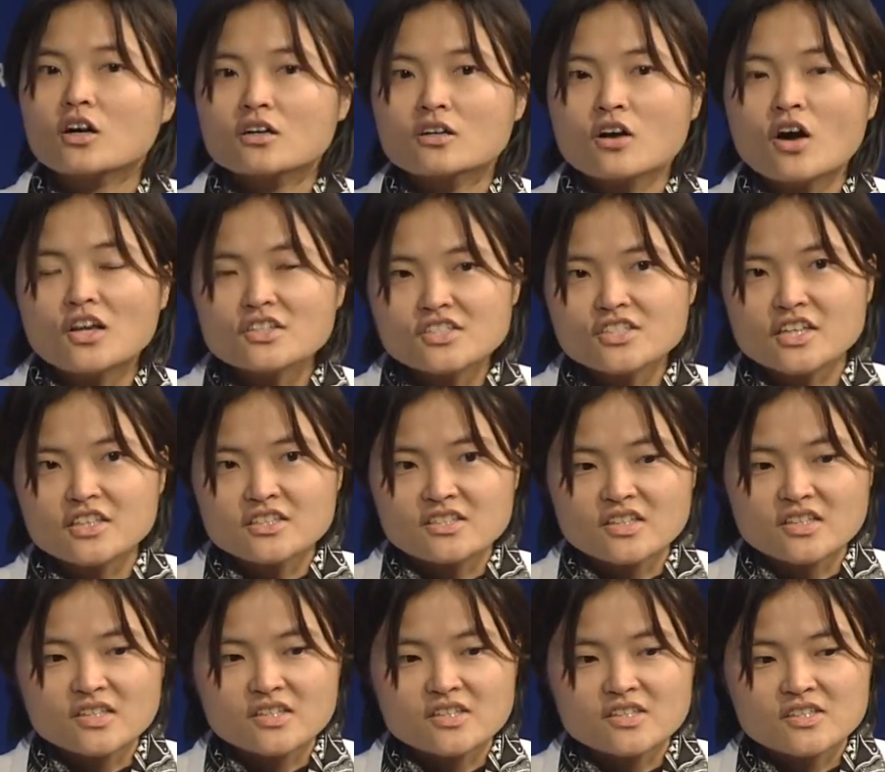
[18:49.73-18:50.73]
Context
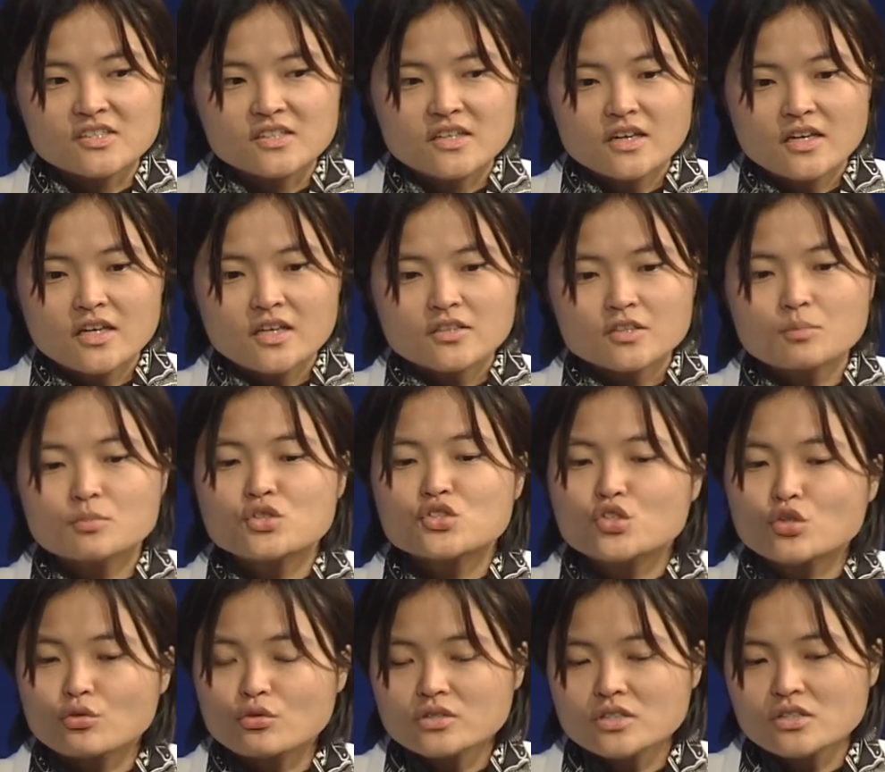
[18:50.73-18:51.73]
is, the
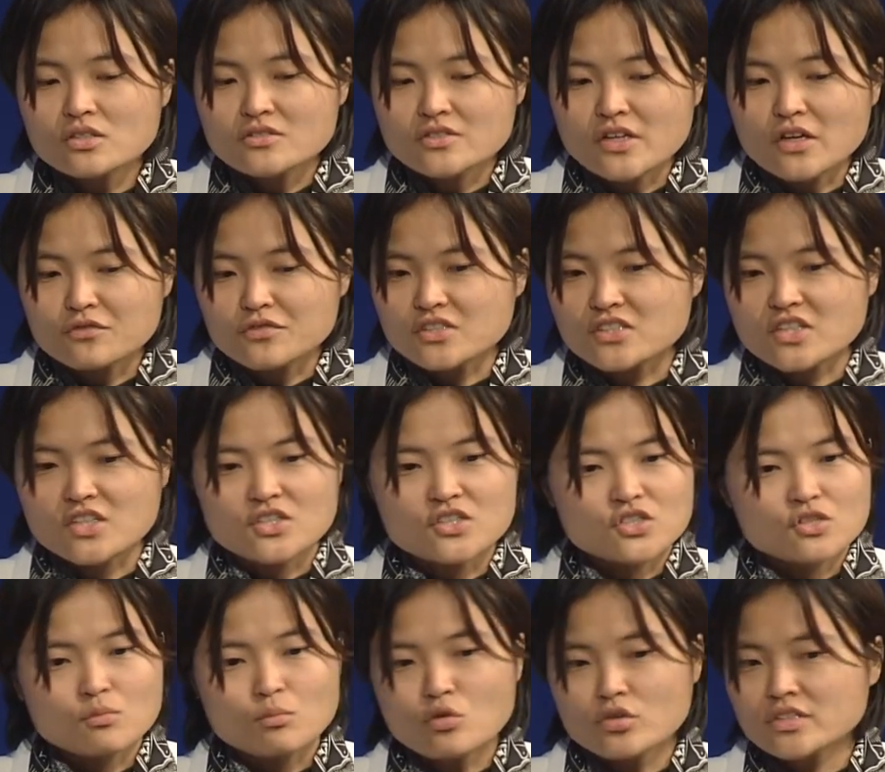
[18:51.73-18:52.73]
majority of Southeast
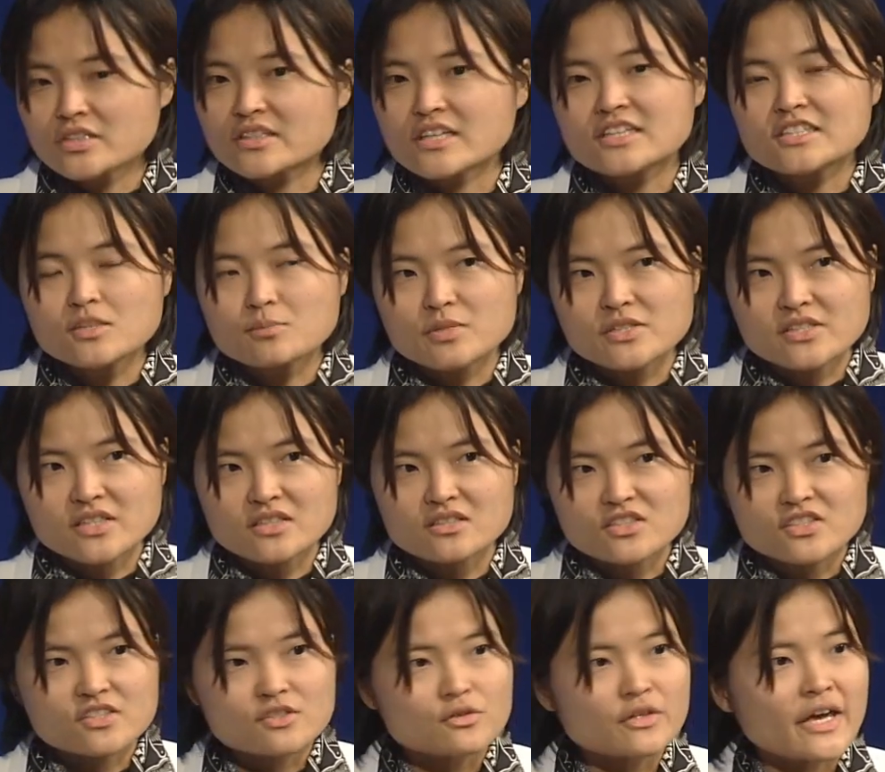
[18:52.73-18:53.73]
Asia, more than 90%
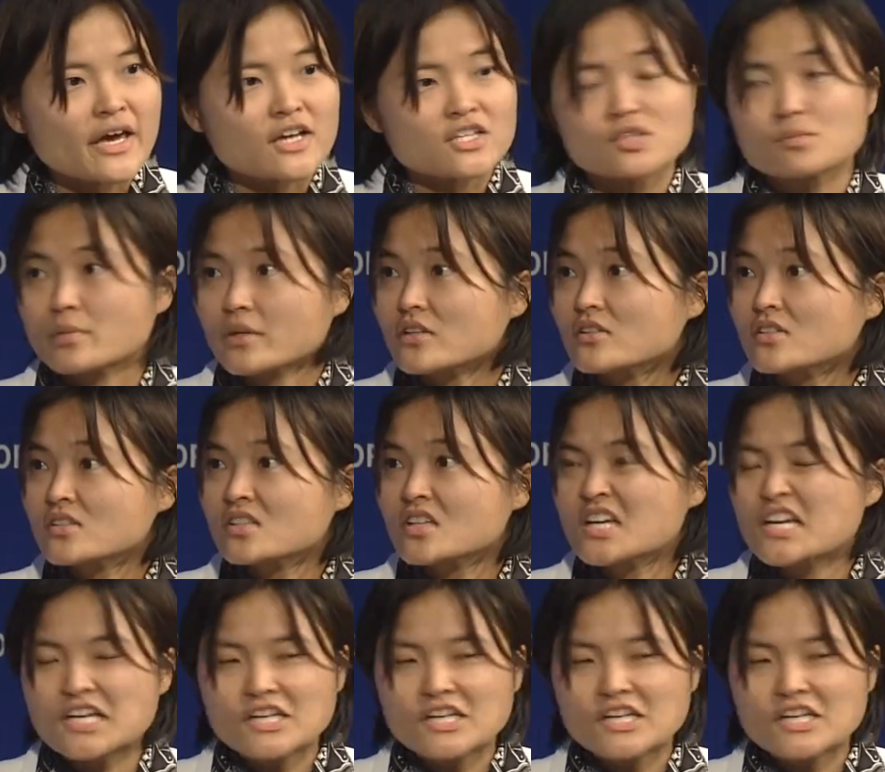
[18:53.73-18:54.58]
is still cash-based.